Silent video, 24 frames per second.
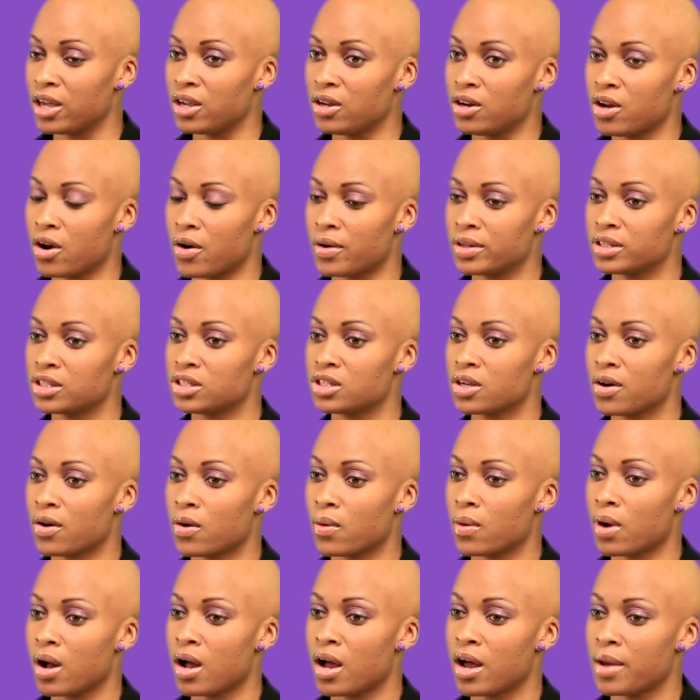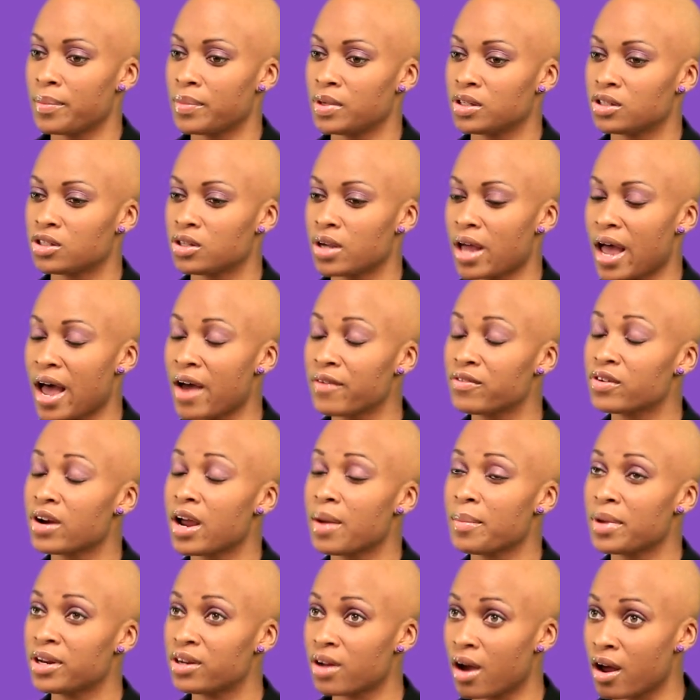You know, and so um, it, after
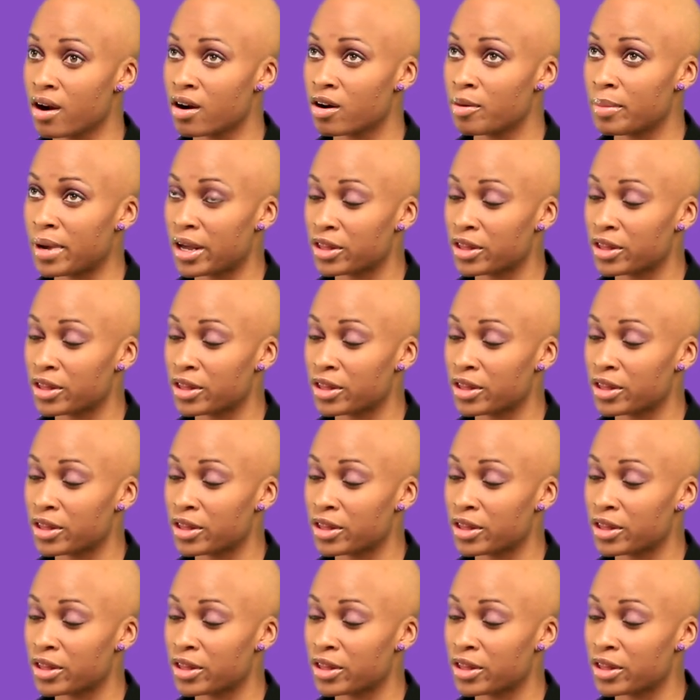I had my daughter,